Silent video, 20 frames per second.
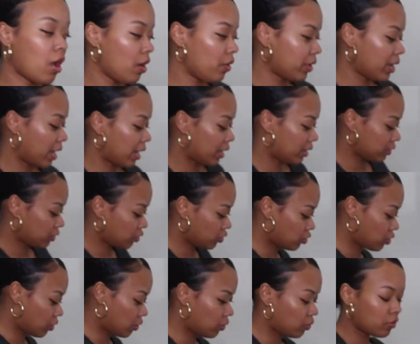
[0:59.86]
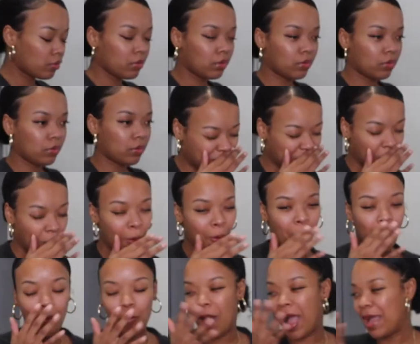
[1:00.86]
Okay, so
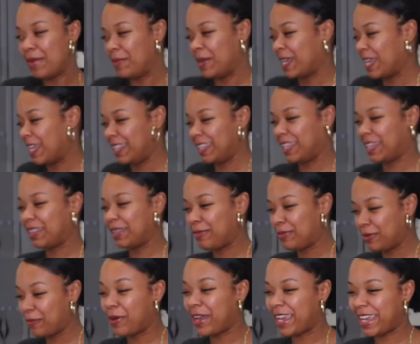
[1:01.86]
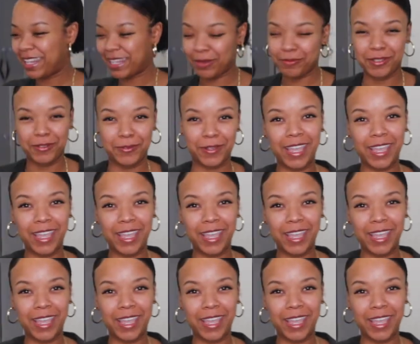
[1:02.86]
why am I yelling? Oh, let me wait, let me